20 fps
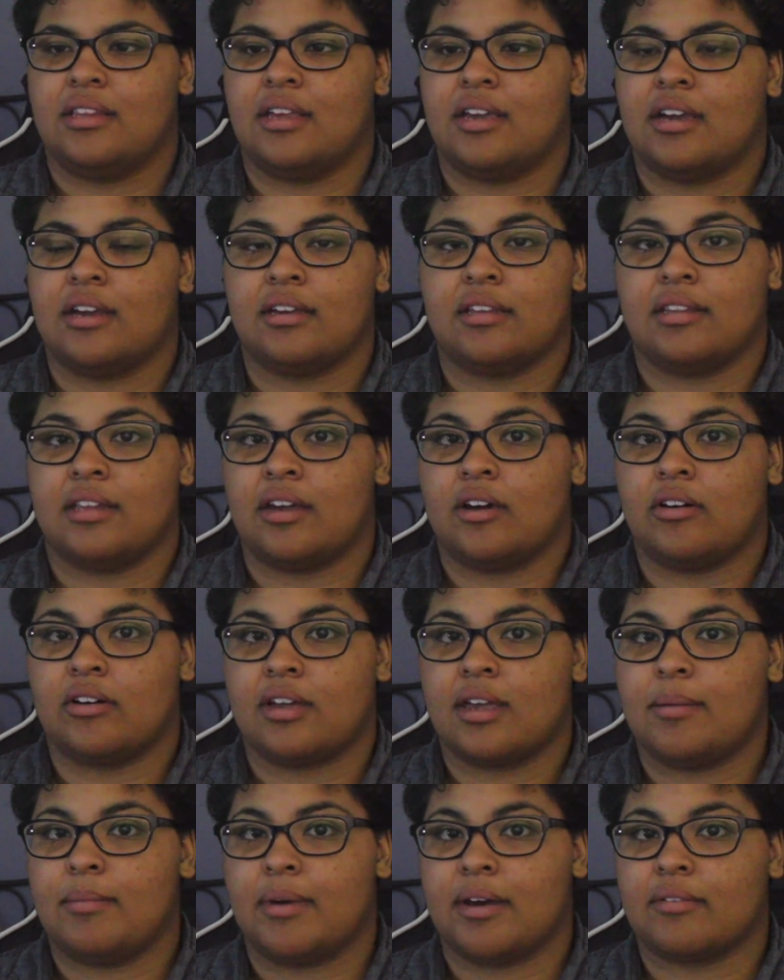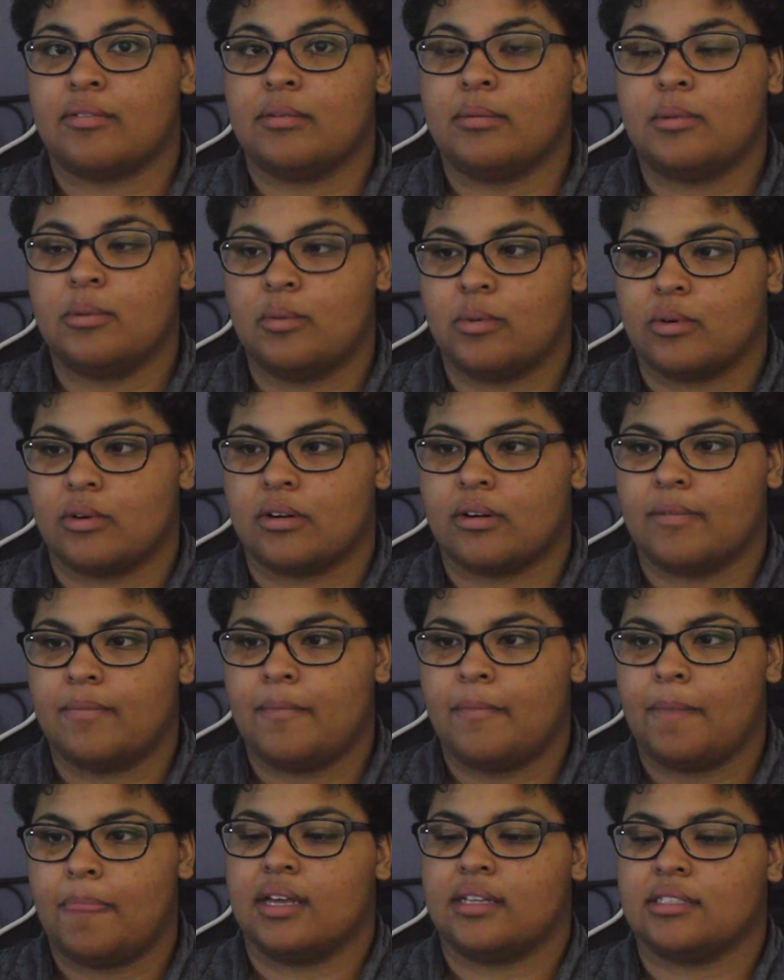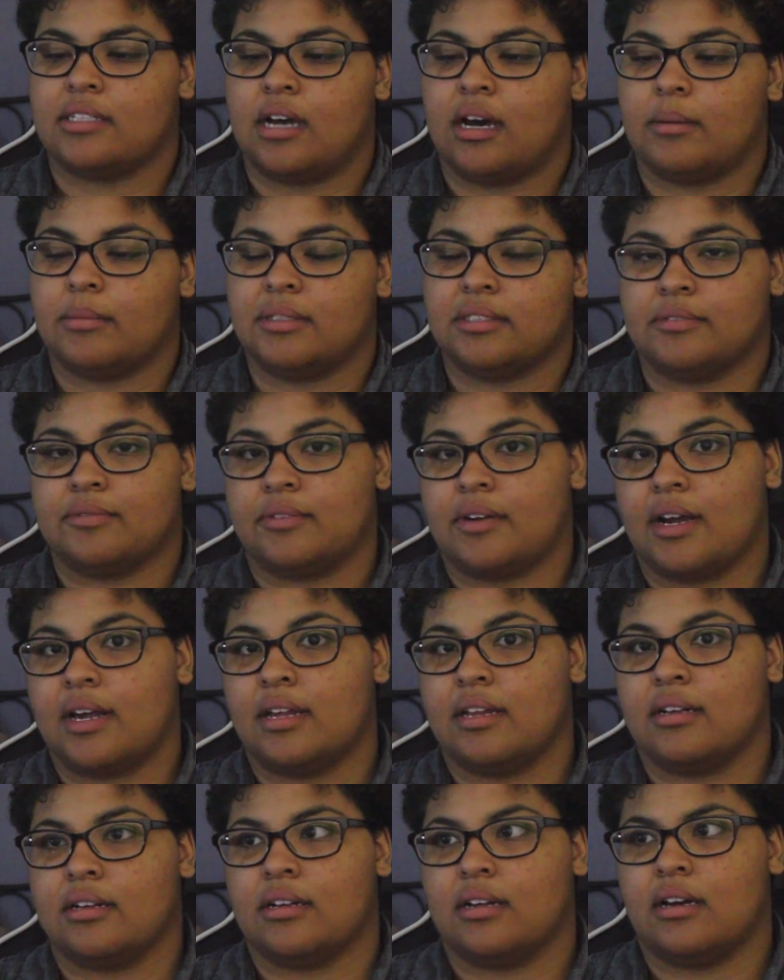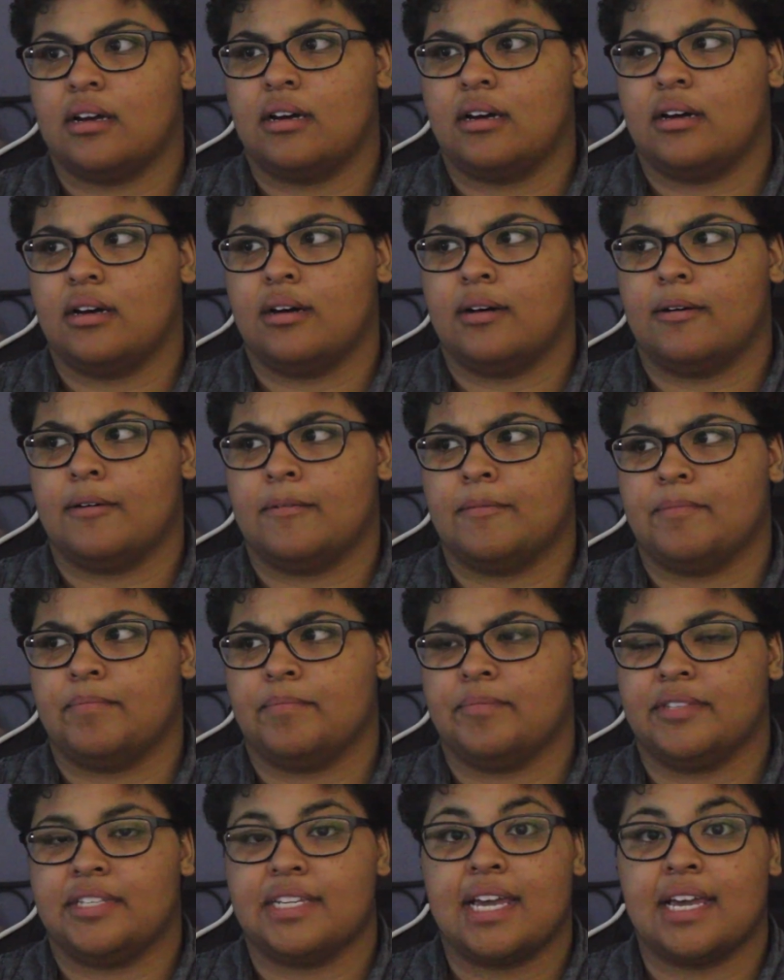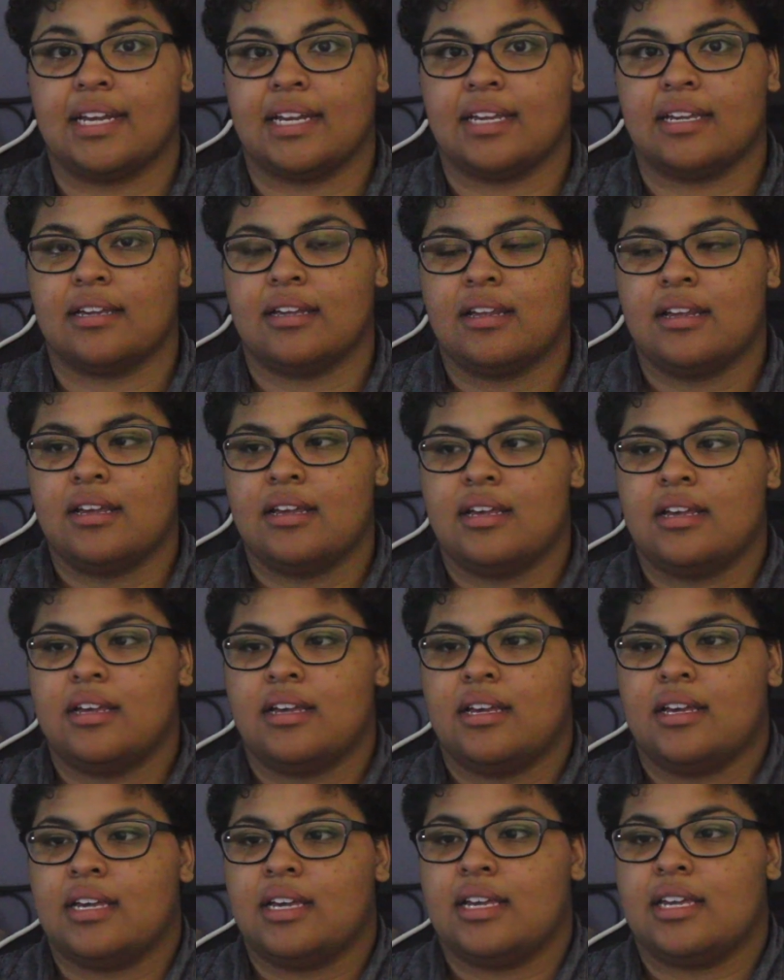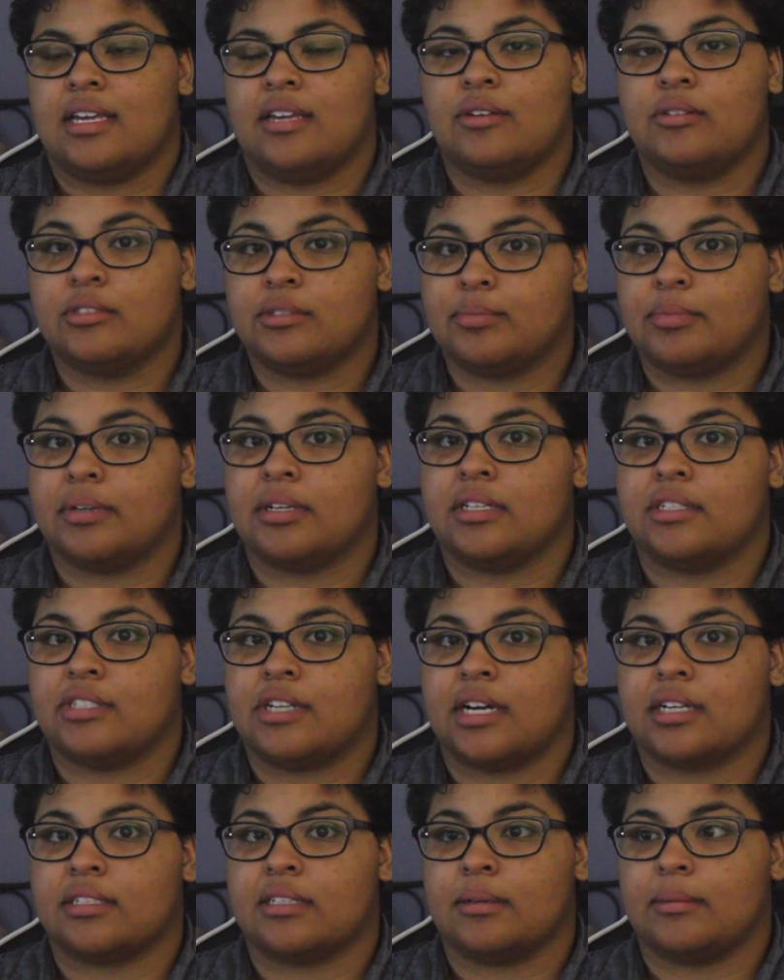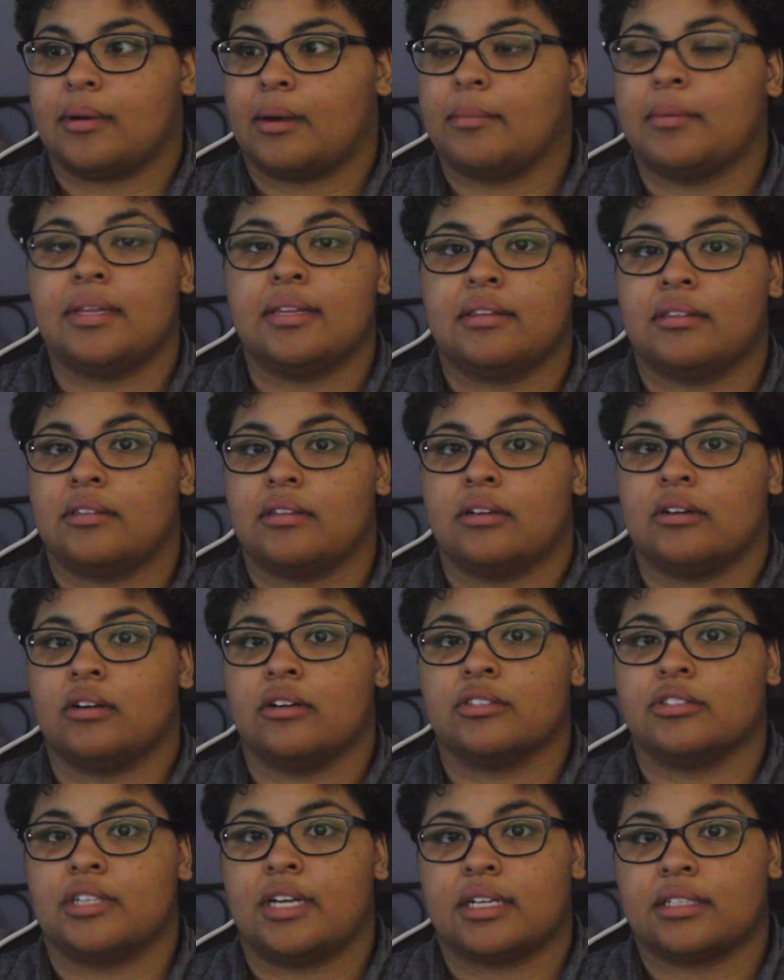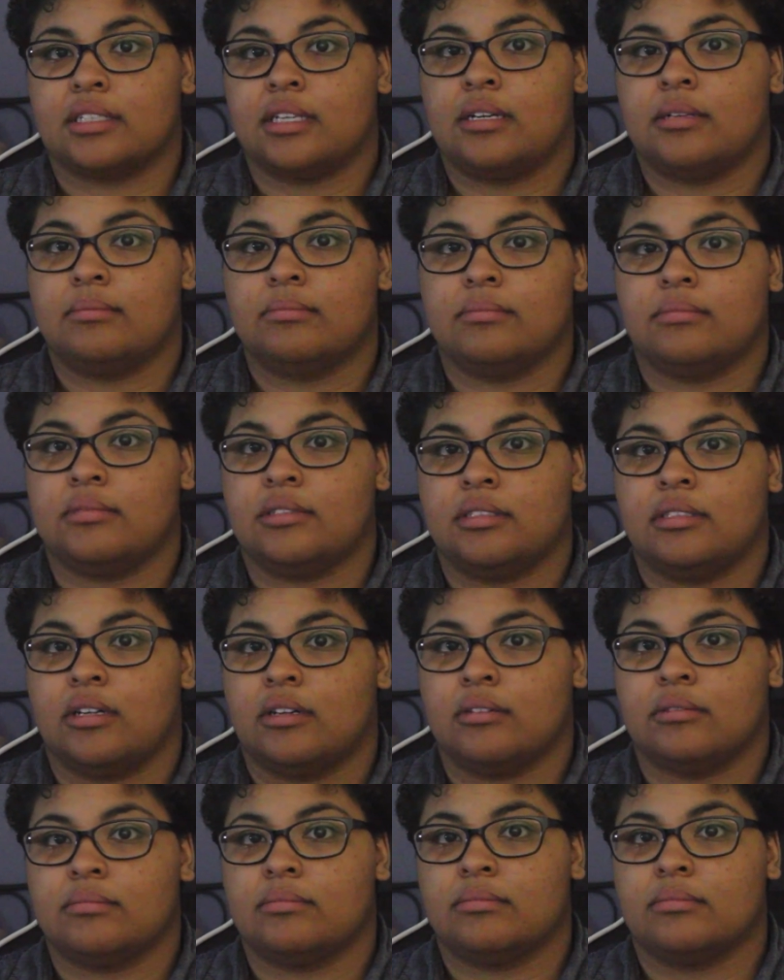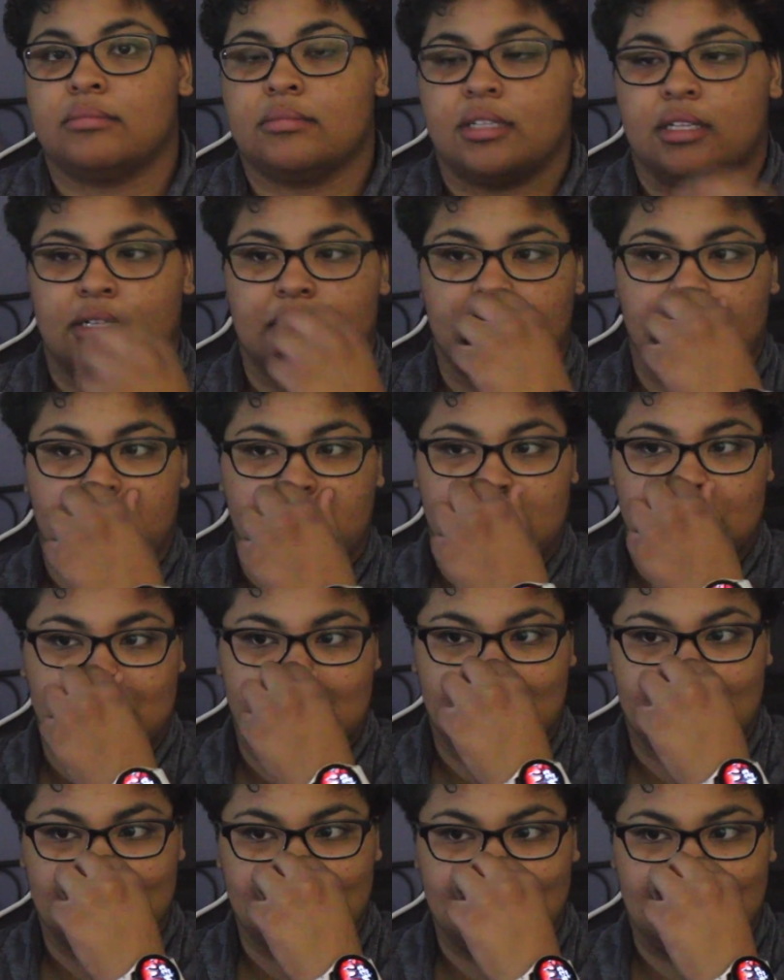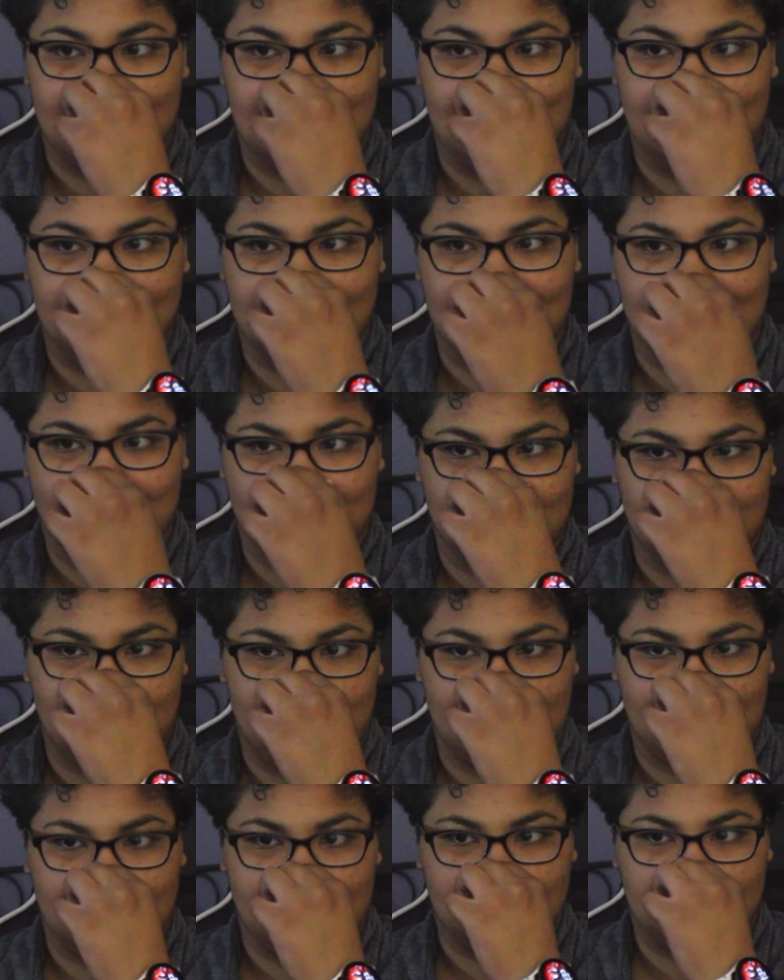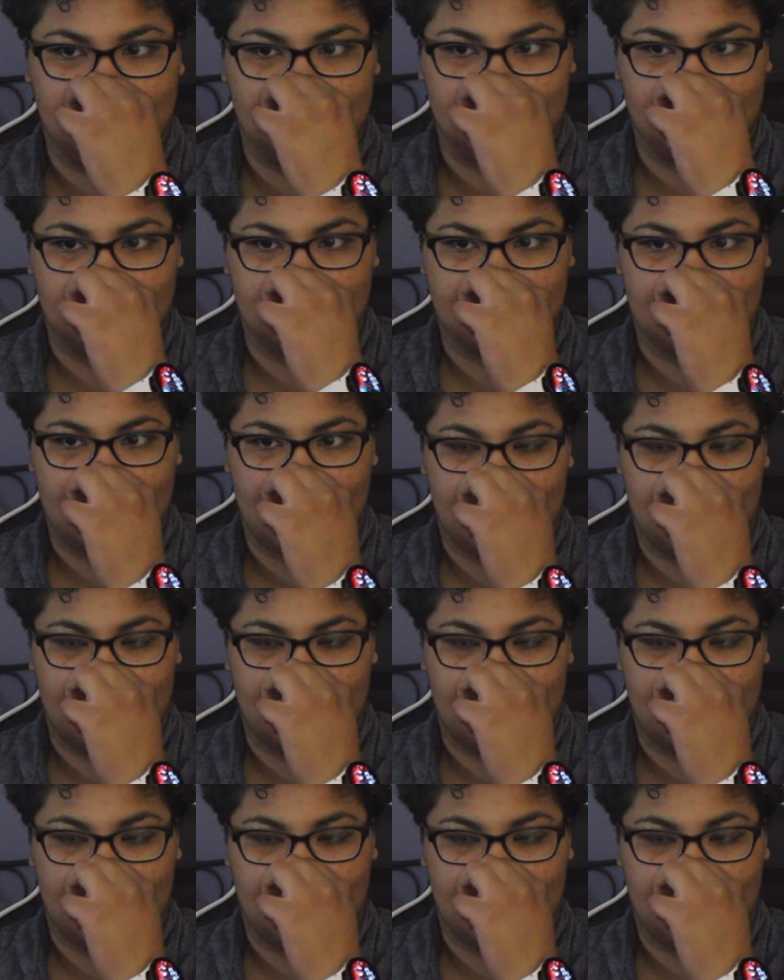They all came back from the war, and Tommy's friend, Danny, he was pretty jacked up. I mean, they're all jacked up, PTSD doesn't just pick and choose.